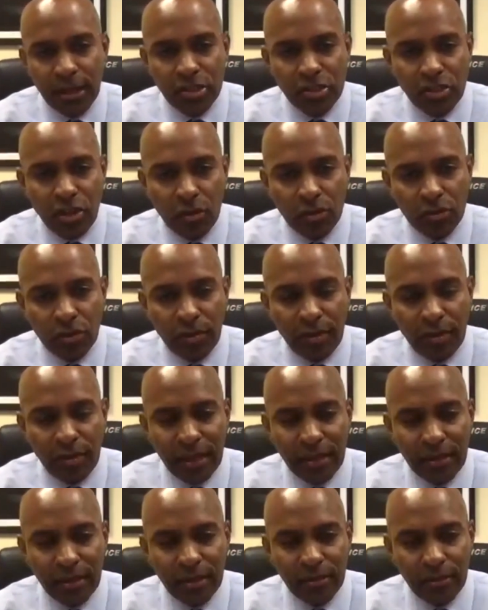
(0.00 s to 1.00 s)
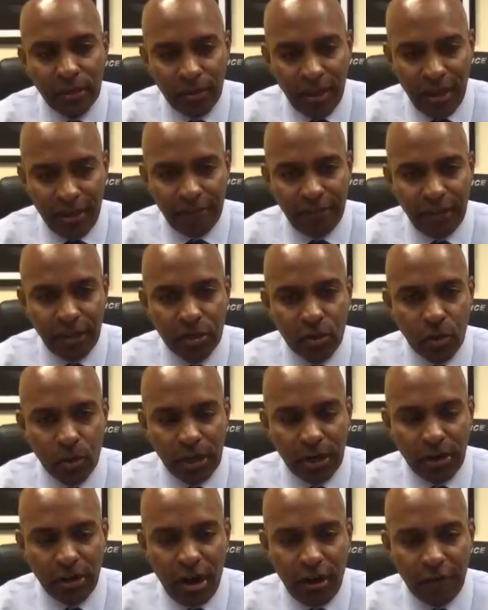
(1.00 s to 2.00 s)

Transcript: that uh, on that vehicle with our officers.